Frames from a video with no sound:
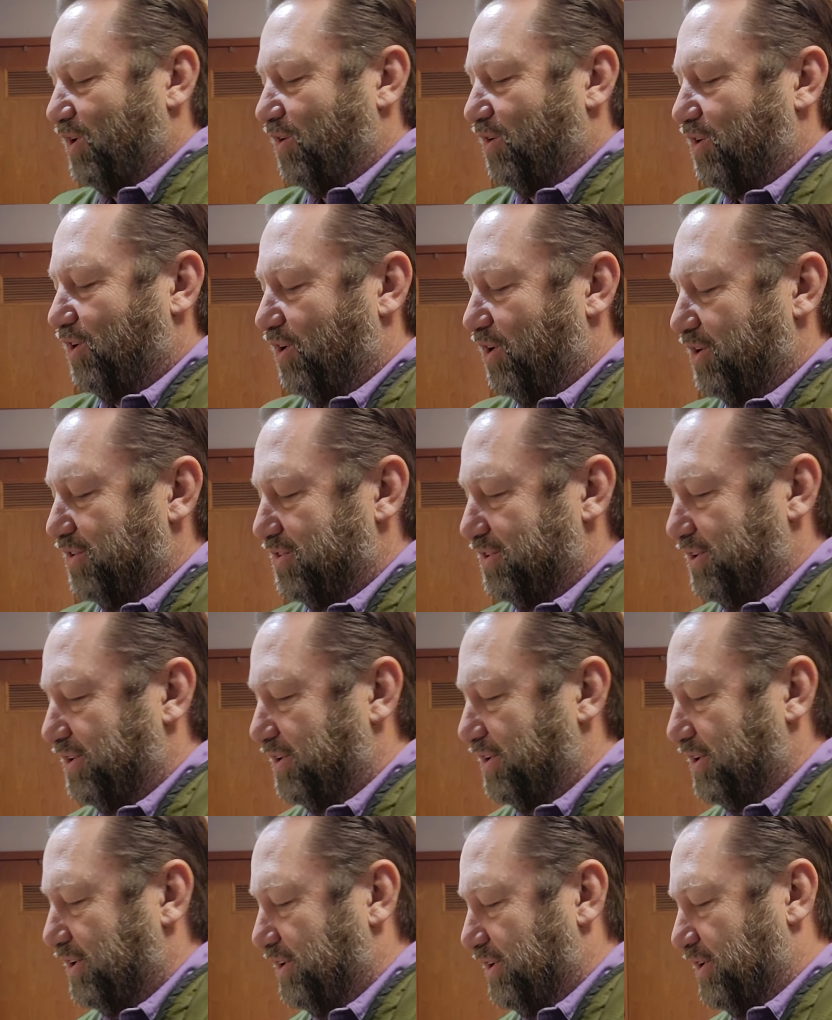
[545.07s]

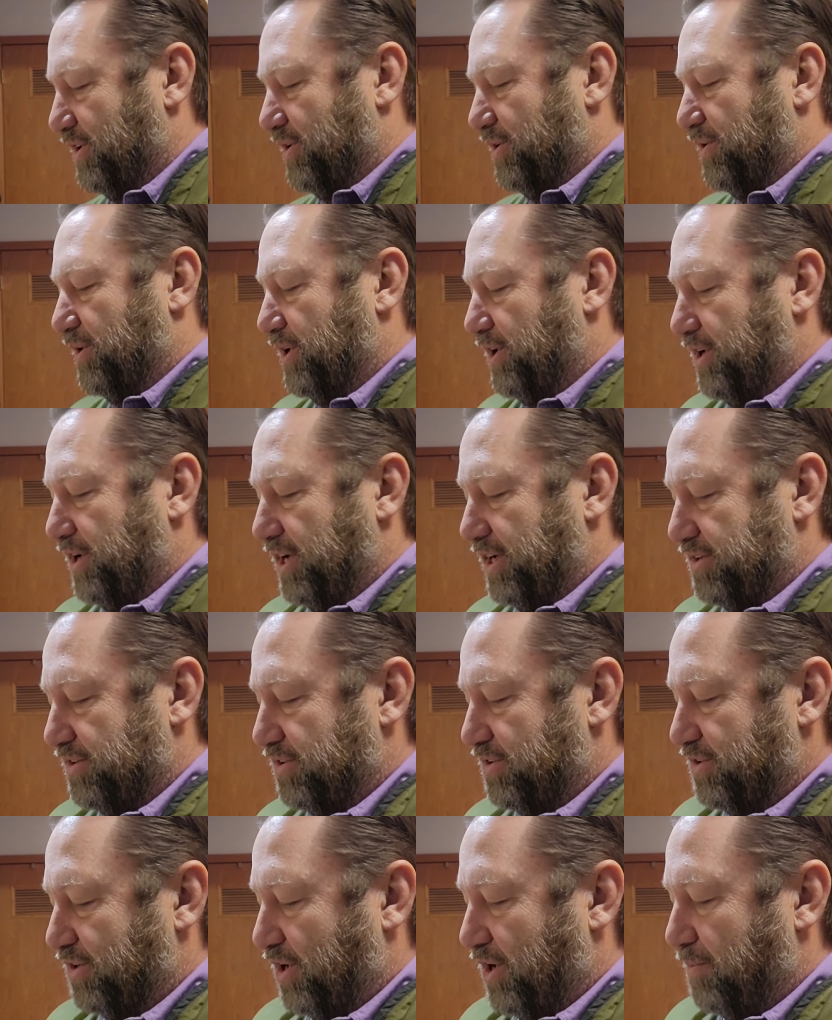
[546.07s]
causing,
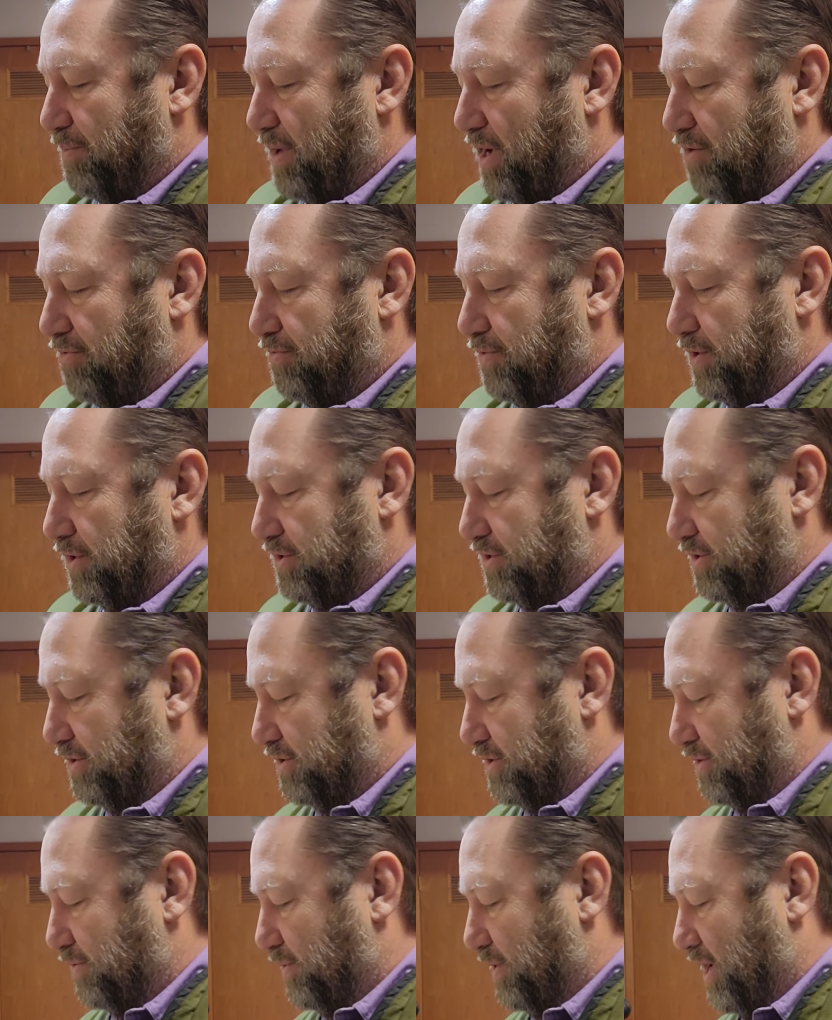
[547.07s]
unnecessary
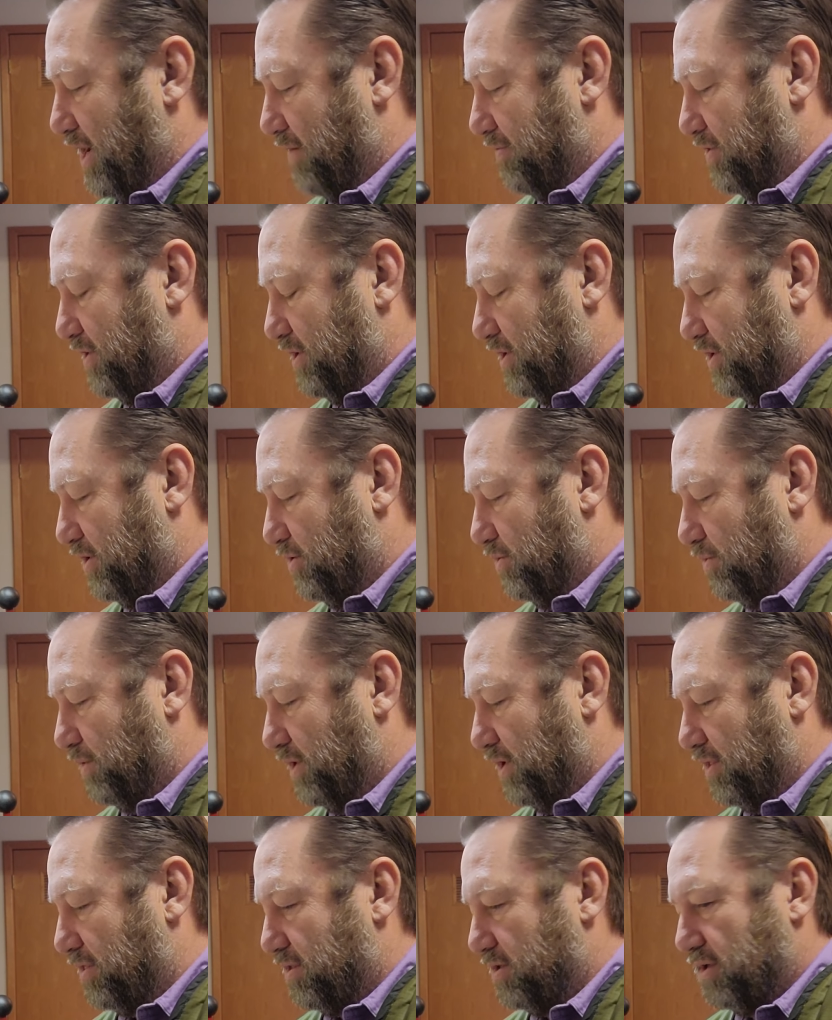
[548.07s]
malfunctions that we have to deal
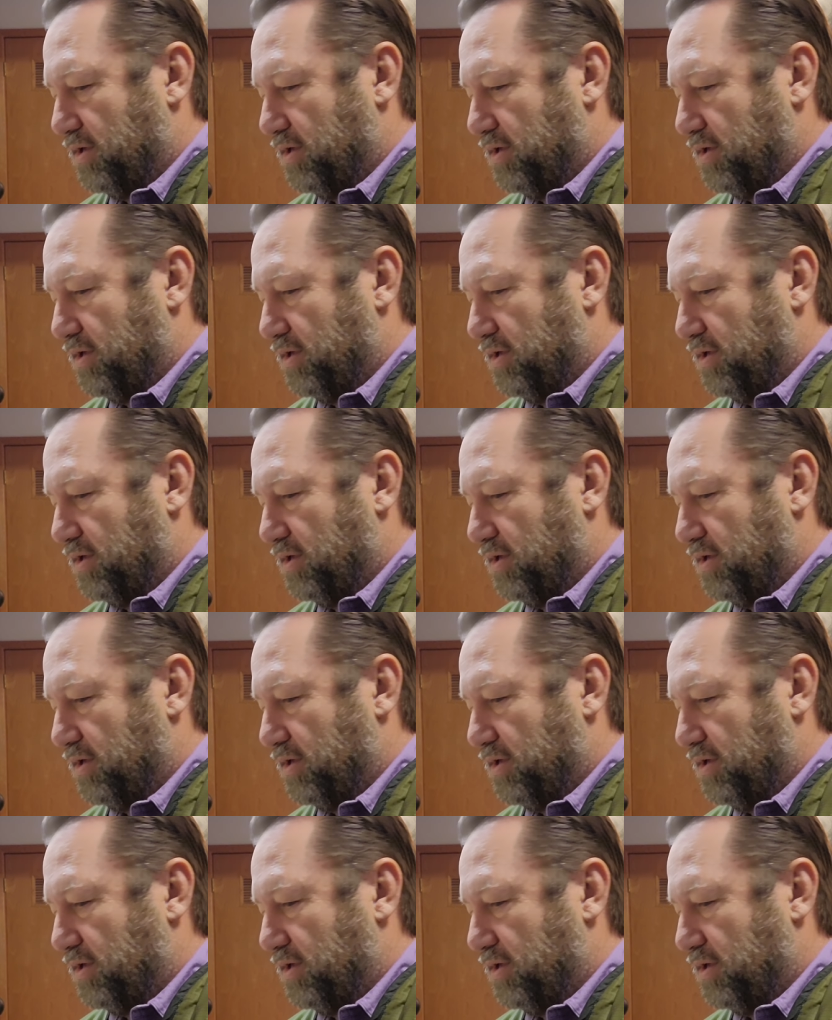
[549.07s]
with.